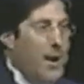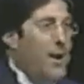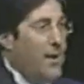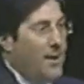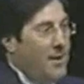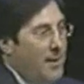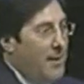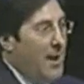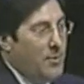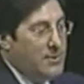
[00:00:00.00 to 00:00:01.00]
Where
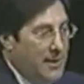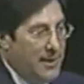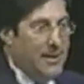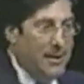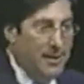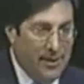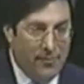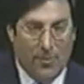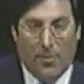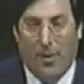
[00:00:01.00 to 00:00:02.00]
I was a uh,
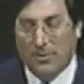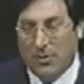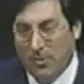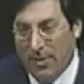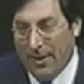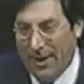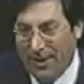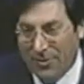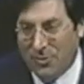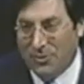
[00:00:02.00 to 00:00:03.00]
government prosecutor when I
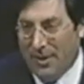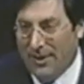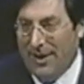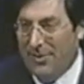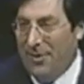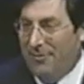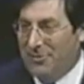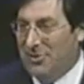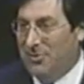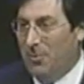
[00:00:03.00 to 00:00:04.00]
got out of law school, so I kind of know
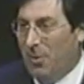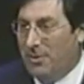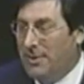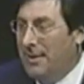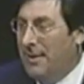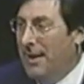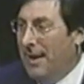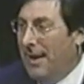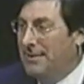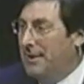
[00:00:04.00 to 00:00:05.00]
how the system works.
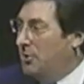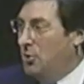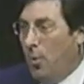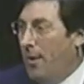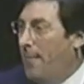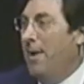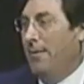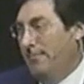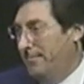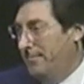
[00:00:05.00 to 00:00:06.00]
And I said, just wear them
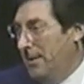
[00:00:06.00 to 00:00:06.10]
out.